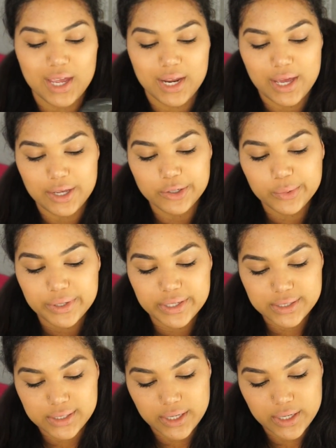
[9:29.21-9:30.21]
And I
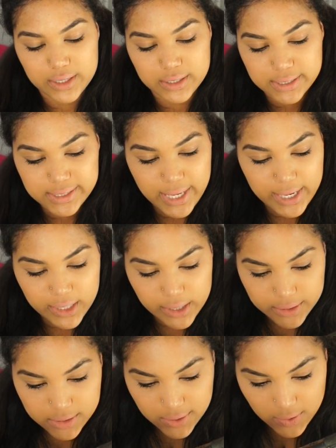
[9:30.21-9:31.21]
always set
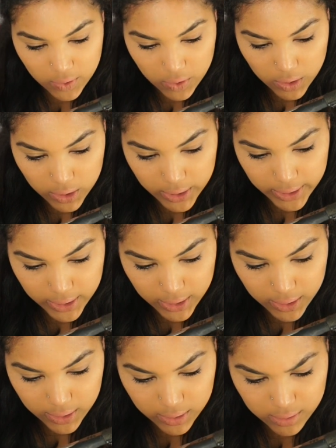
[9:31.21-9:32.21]
it
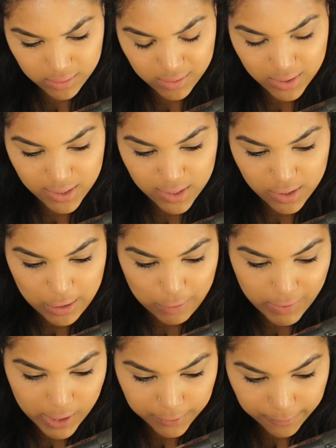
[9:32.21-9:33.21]
on
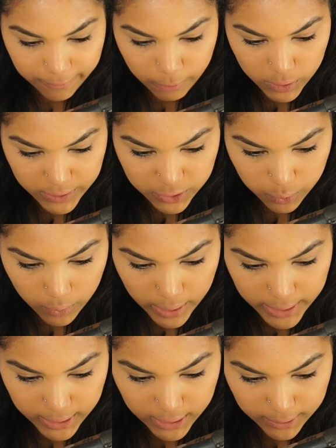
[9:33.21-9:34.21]
around
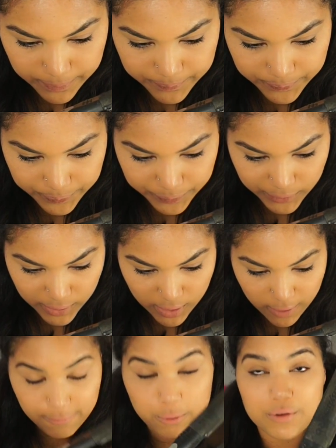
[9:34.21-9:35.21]
420.
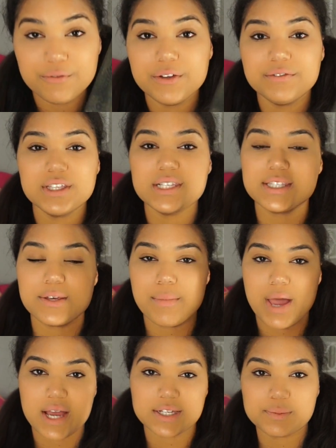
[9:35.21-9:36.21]
450 is the
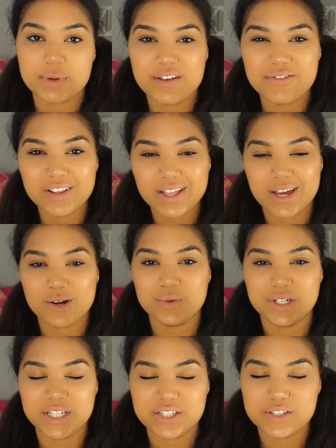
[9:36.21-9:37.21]
max, but I feel like I don't
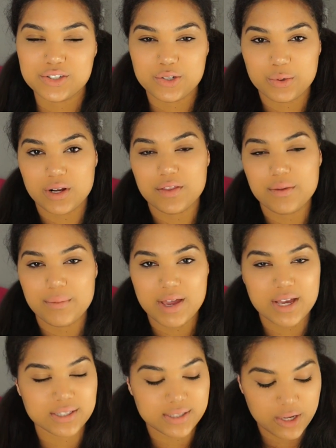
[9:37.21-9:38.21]
need to do it on the
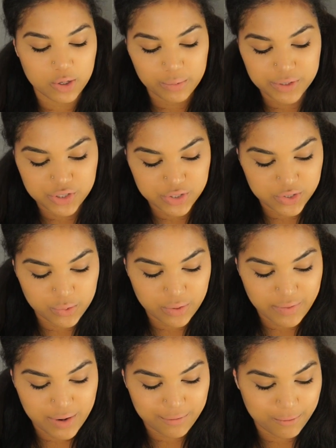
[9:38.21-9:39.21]
max. I always just do it
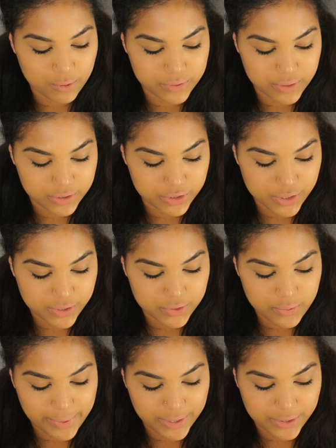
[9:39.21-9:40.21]
around
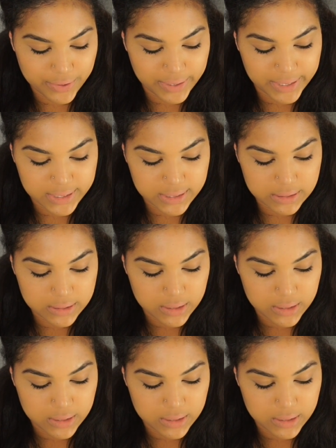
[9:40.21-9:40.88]
420 degrees.